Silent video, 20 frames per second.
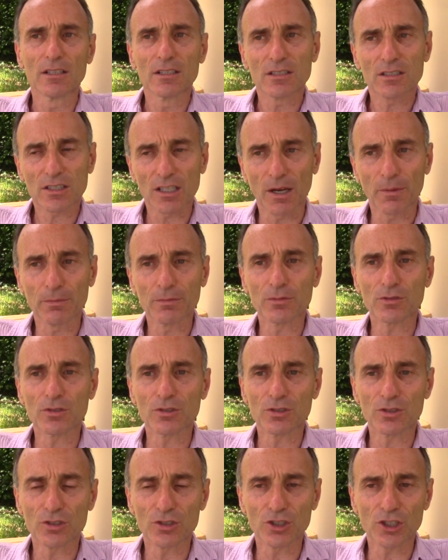Some
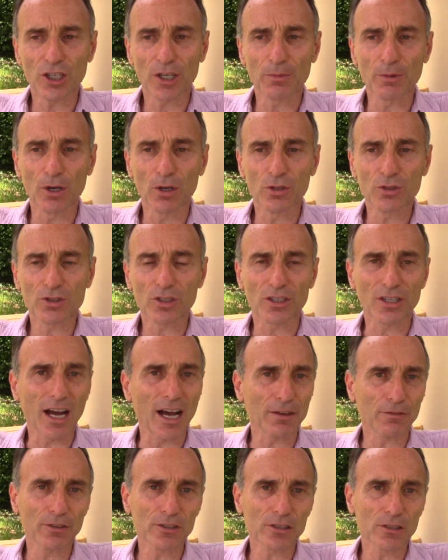GMOs are
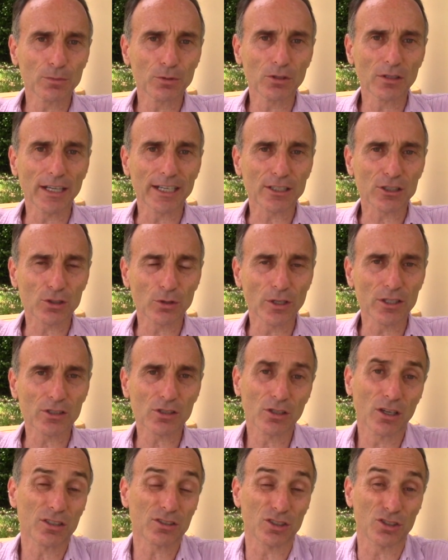not visible, like soy
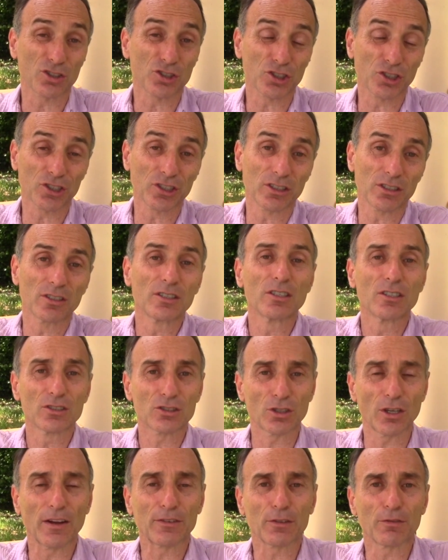sauce and sugar,
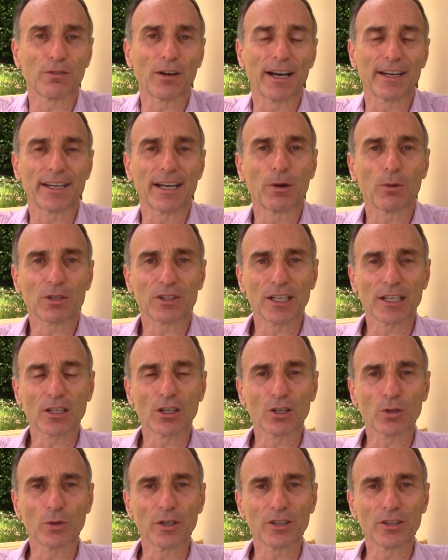so you have to find out what they
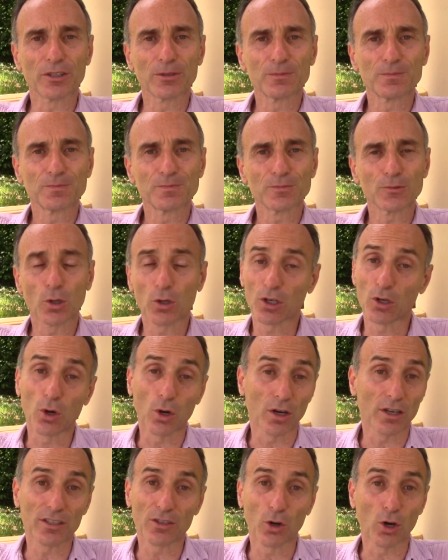cook
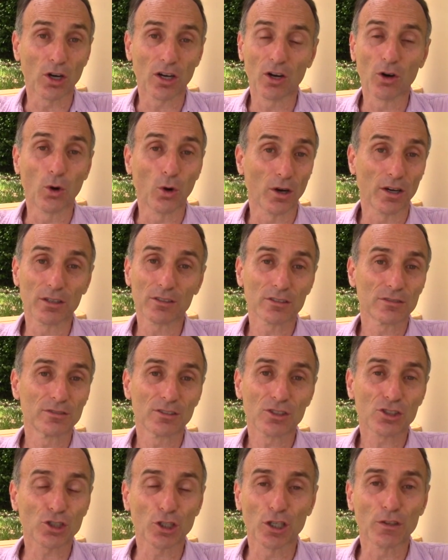or, or, or
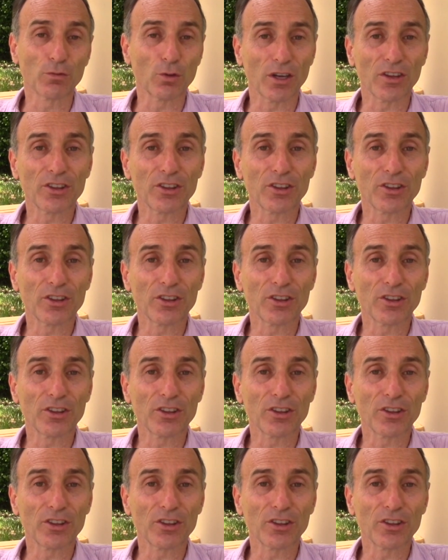serve.